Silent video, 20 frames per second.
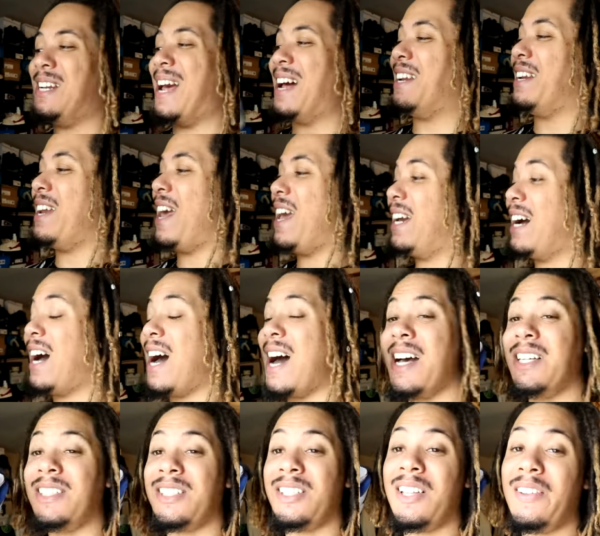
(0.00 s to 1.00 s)
Now today,
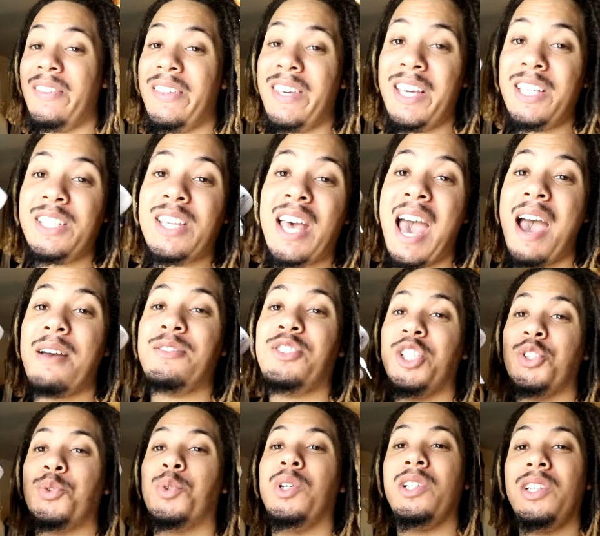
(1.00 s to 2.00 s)
guys, these have
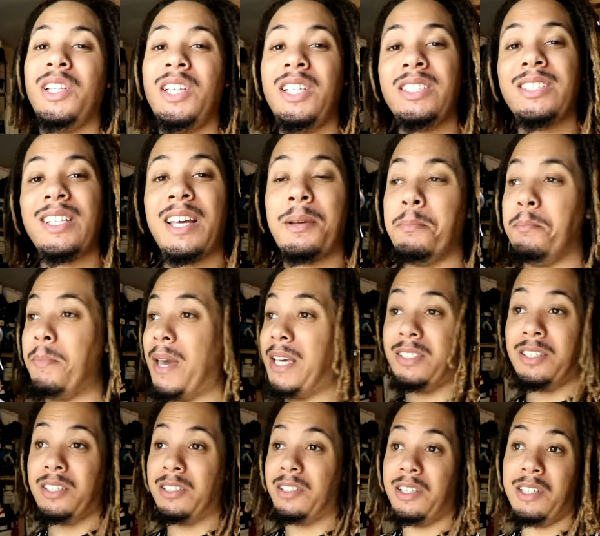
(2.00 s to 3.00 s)
just released that
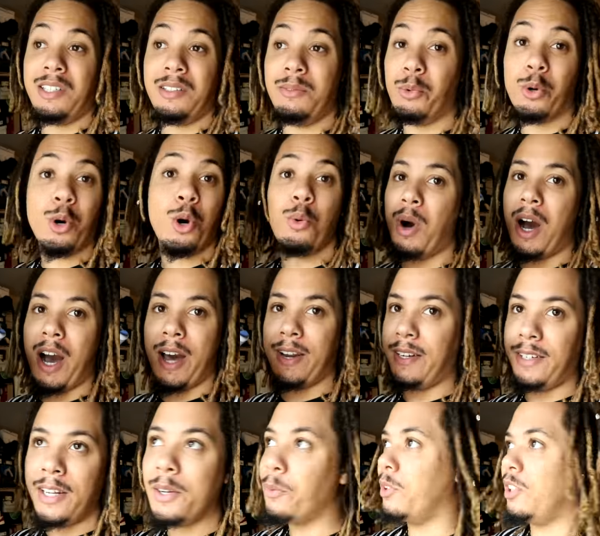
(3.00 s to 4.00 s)
basically worldwide. They
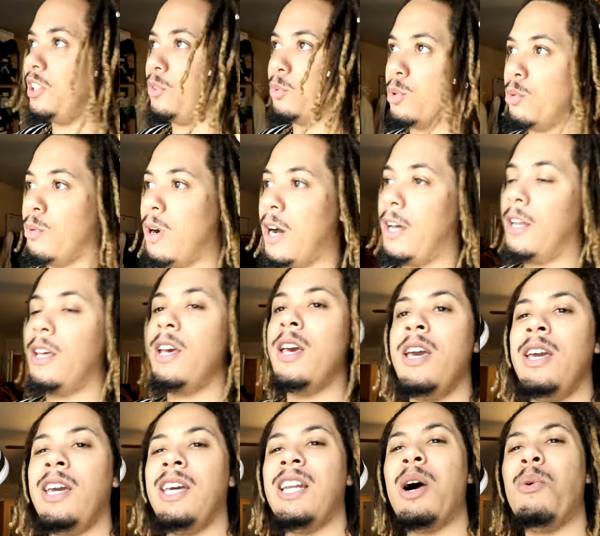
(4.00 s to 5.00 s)
did release worldwide,
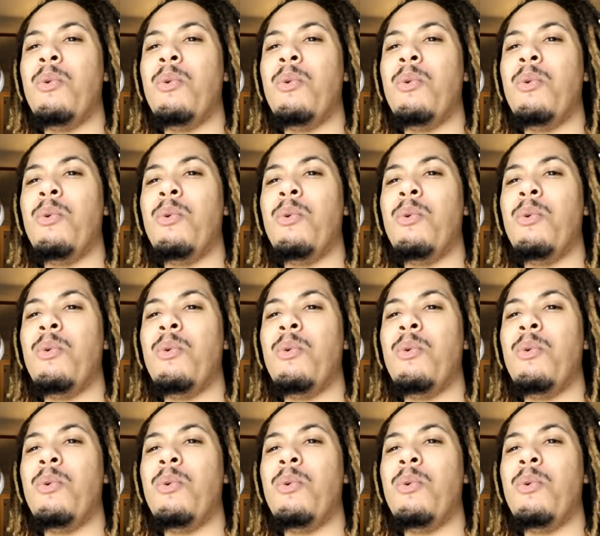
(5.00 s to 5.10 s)
and I